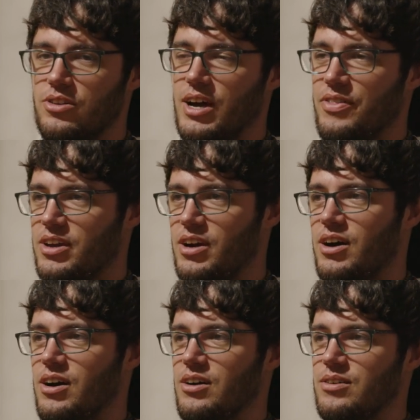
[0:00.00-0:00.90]
and the
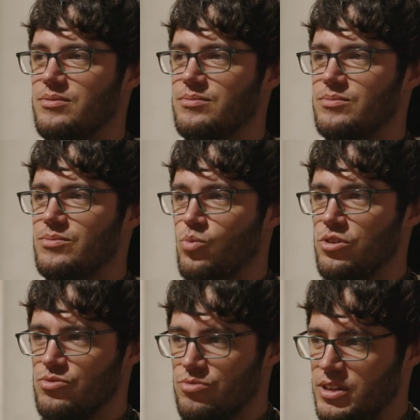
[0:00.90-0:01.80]
car
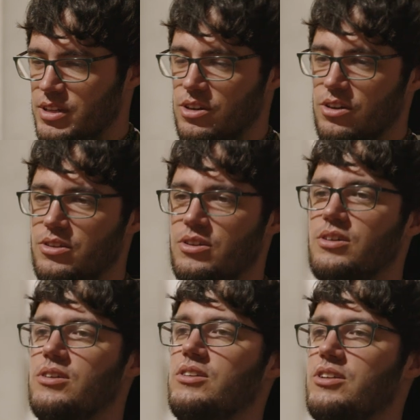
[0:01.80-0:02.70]
was really good.
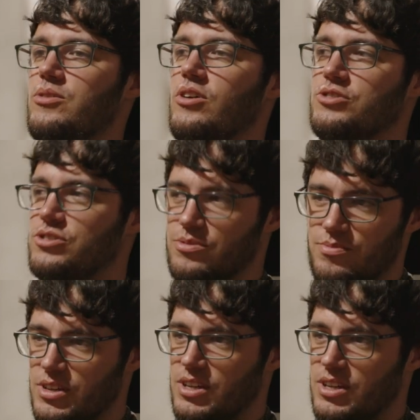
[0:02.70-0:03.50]
You know, not just